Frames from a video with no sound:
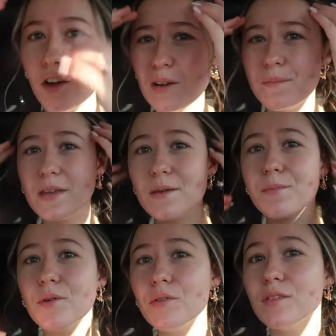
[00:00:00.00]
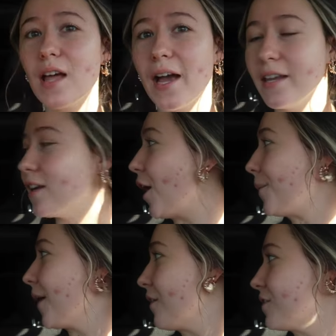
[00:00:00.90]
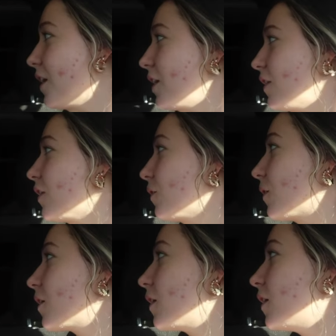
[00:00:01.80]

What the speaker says: are people lined up outside of the door.